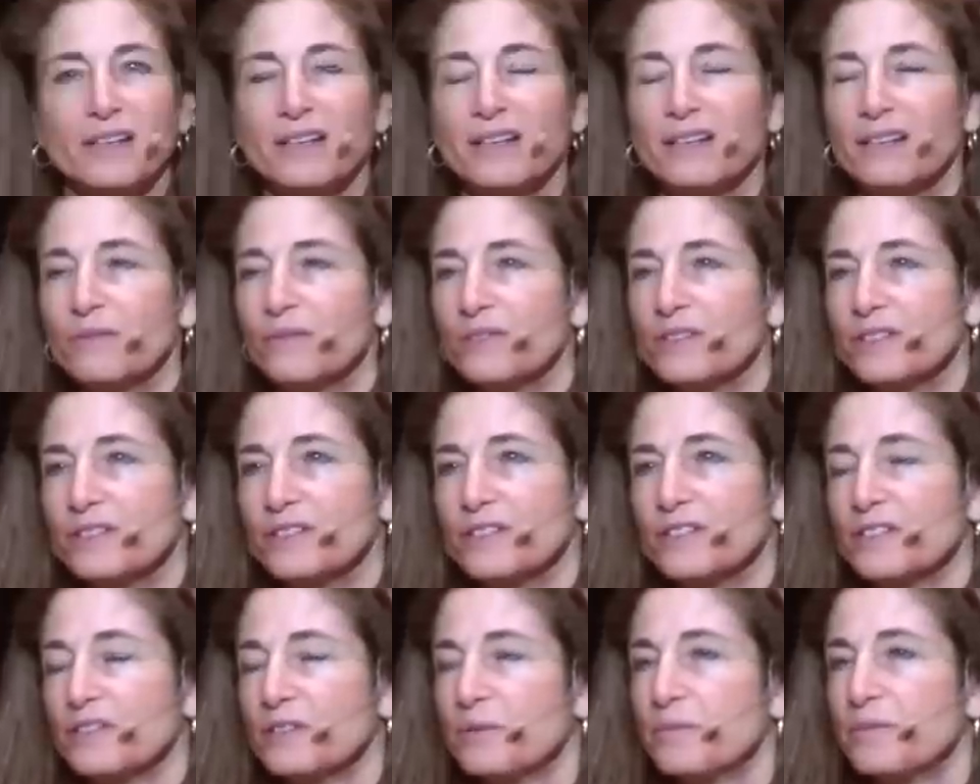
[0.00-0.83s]
and it
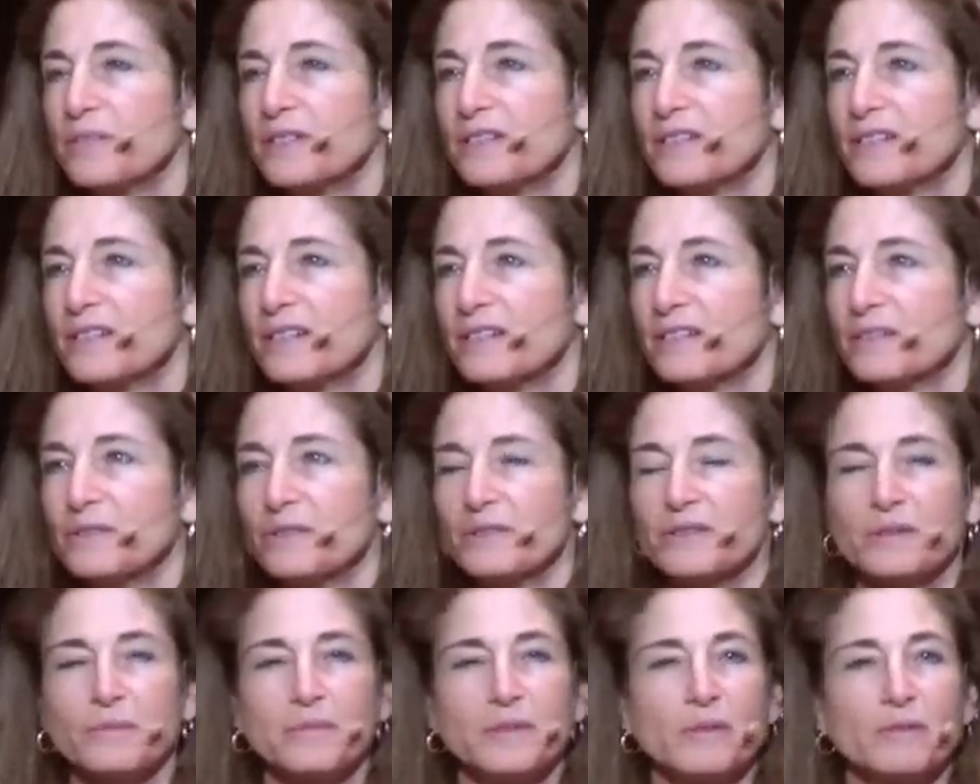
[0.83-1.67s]
wasn't just the busyness
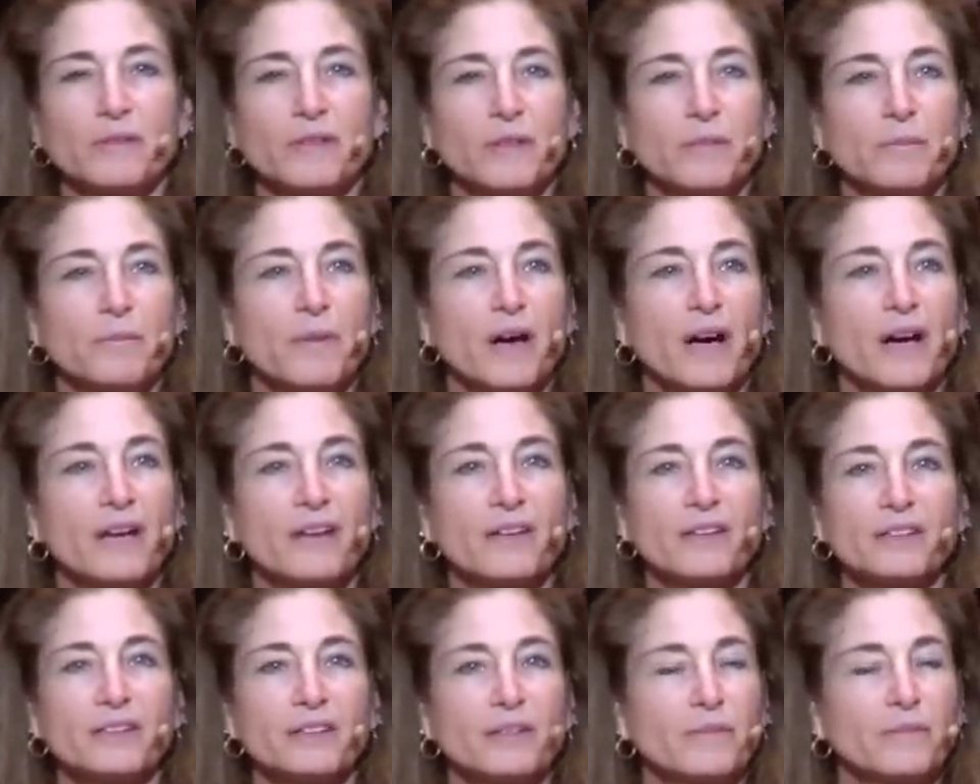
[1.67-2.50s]
when somebody would
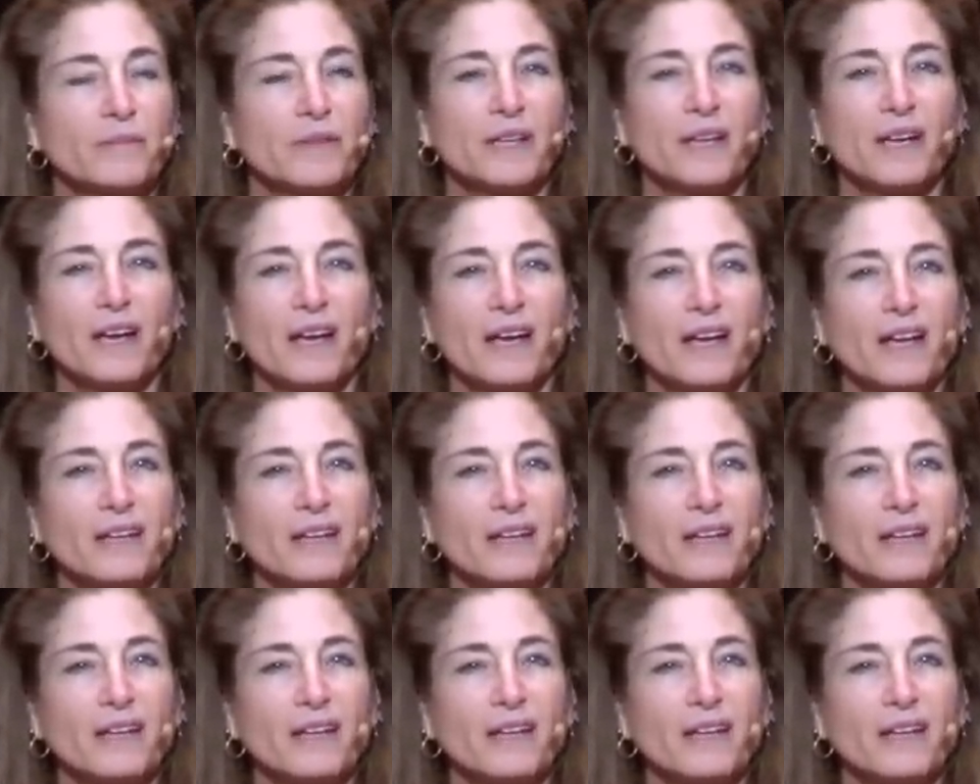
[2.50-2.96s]
admire something.